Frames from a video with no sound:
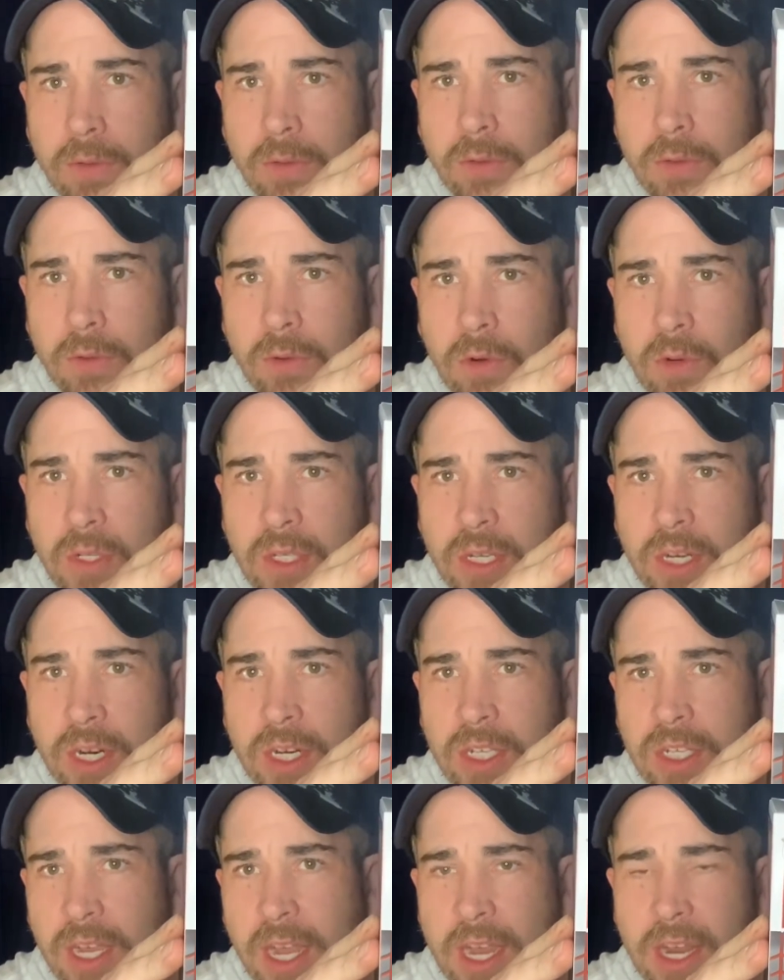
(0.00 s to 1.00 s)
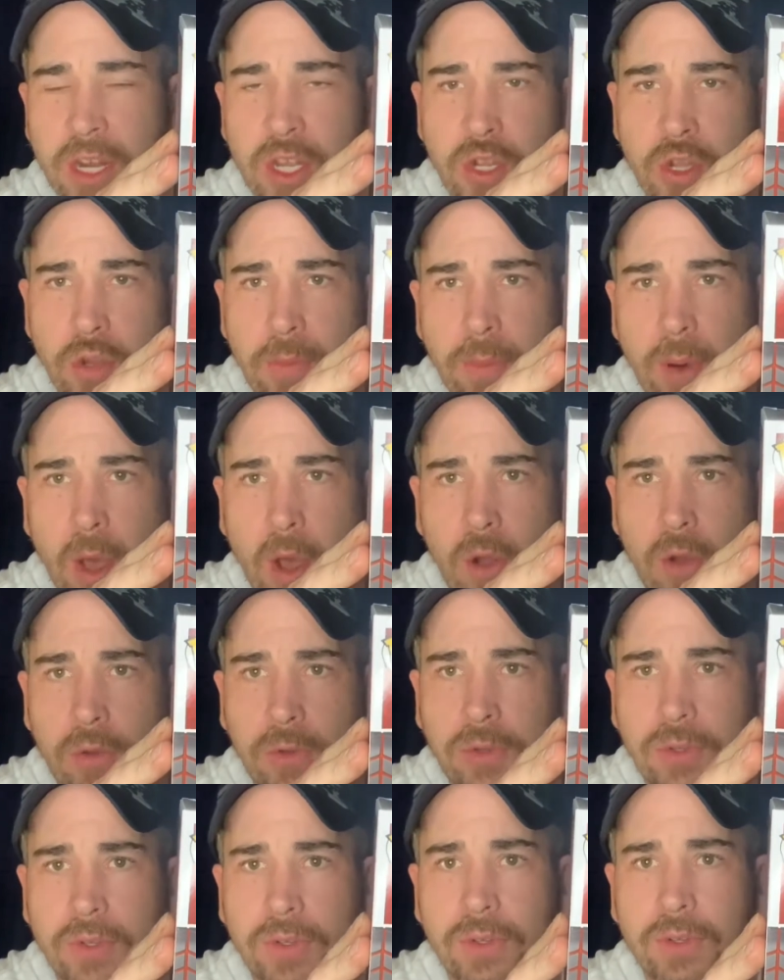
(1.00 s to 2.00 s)
Or as they say, in a new
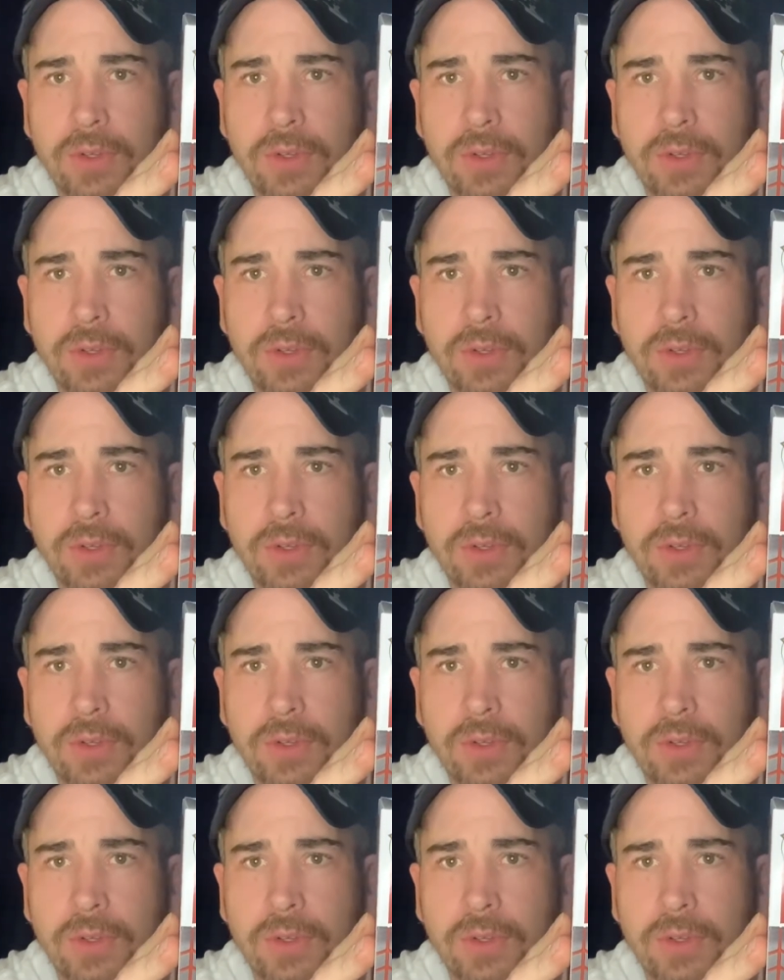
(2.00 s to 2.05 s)
pose.